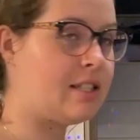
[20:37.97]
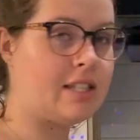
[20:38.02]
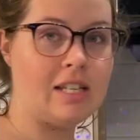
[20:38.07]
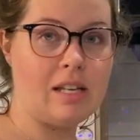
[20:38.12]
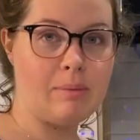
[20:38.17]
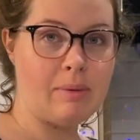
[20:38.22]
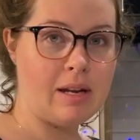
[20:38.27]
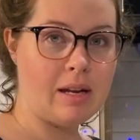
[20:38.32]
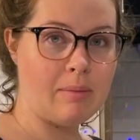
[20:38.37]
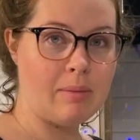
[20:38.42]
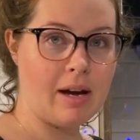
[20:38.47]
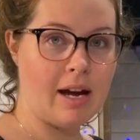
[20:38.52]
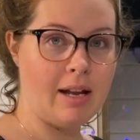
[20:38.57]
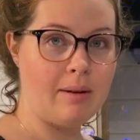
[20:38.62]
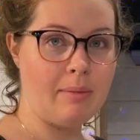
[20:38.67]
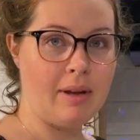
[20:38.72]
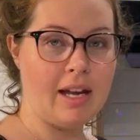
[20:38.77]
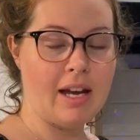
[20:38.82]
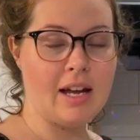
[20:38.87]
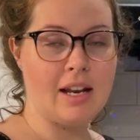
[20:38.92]
steeping it behind
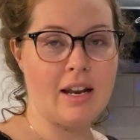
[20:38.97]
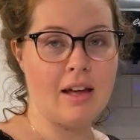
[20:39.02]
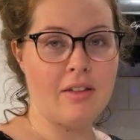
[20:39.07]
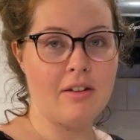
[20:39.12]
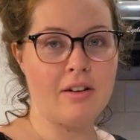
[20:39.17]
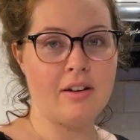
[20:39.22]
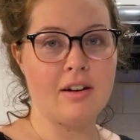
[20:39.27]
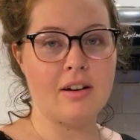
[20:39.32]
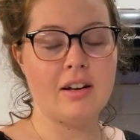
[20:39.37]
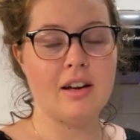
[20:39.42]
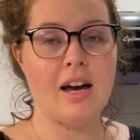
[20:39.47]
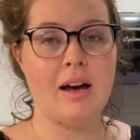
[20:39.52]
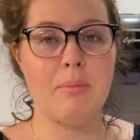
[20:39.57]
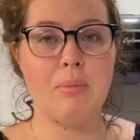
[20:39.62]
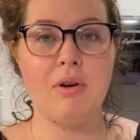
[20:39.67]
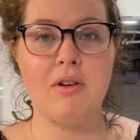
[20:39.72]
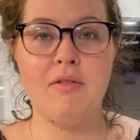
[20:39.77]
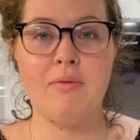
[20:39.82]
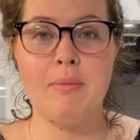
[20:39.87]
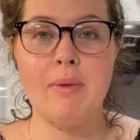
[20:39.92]
me, another cup
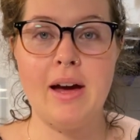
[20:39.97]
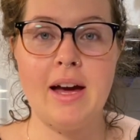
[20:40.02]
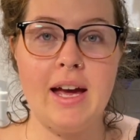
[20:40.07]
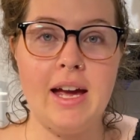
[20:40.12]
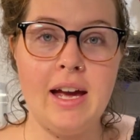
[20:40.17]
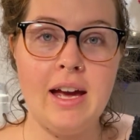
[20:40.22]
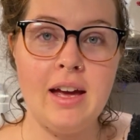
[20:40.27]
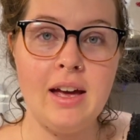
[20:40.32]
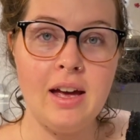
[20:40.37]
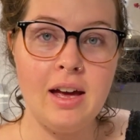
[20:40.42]
of my